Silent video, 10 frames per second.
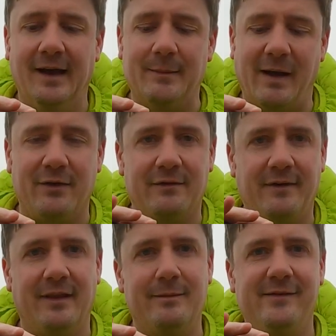at the
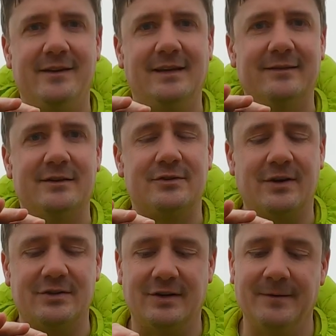front of the bivy to give it
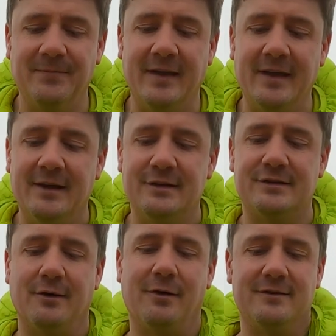structure.
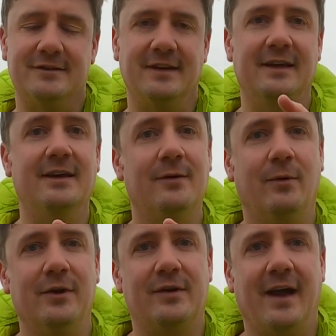So obviously
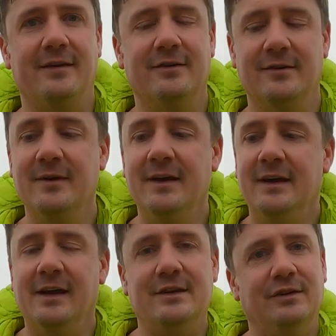what you can do
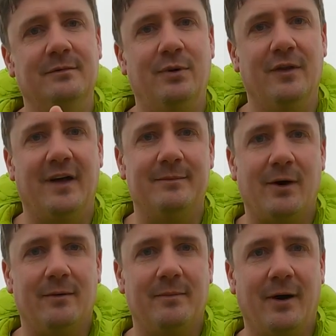is you can put that
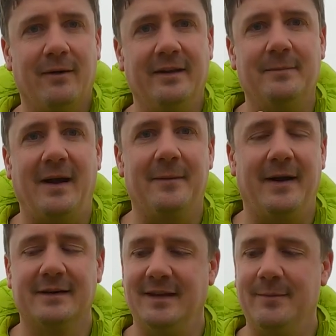pole in your
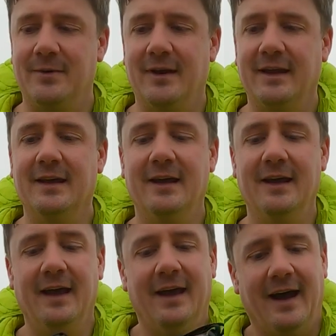backpack separately,
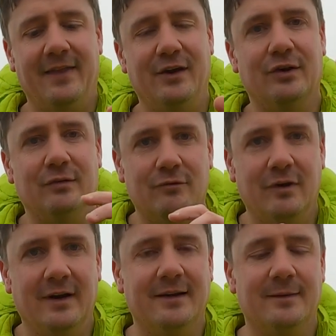and then you can
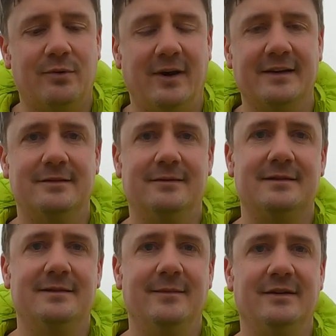really compress the
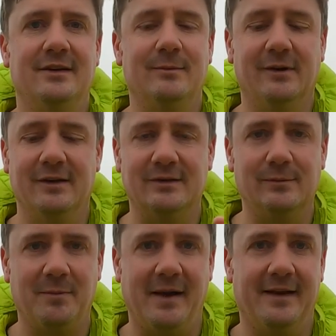rest of the material because it
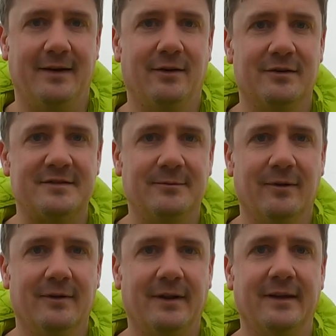will pack down a lot
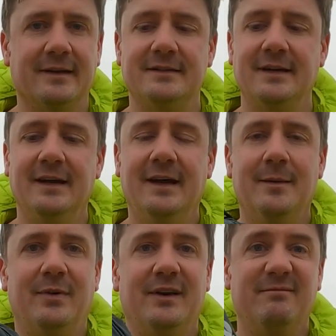smaller than
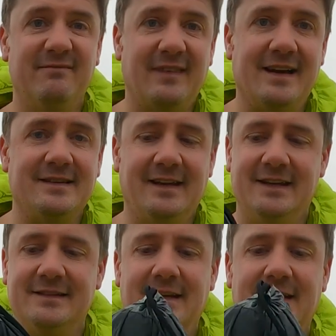this. But as it
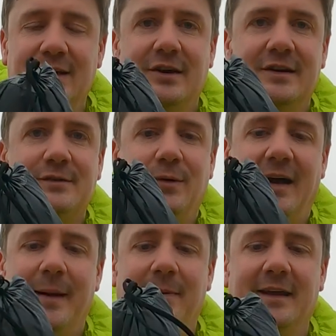is, you could just
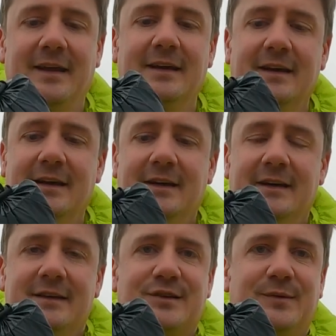quite happily
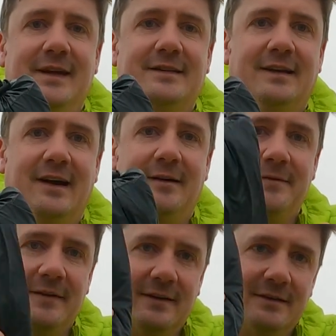squeeze that up,
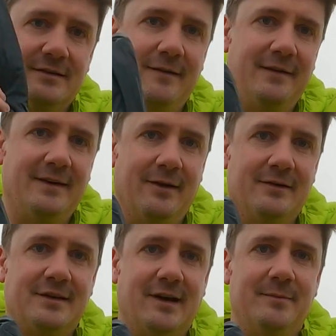stuff it down
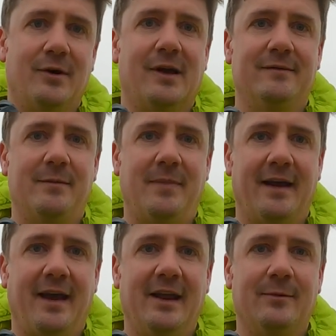the side pocket of your
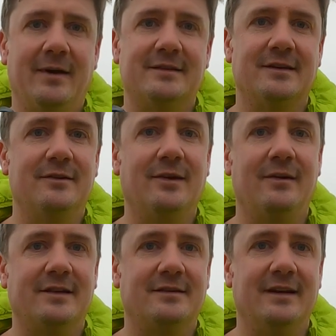bag anyway, so you
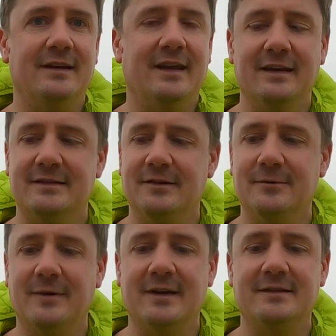don't necessarily need
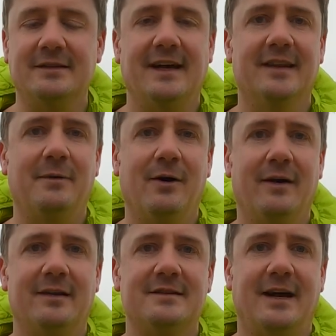to take the
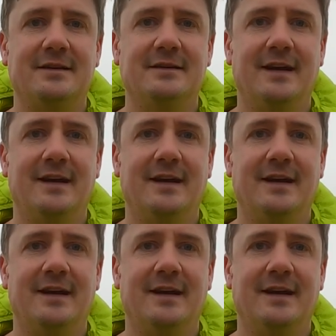pole out and stash it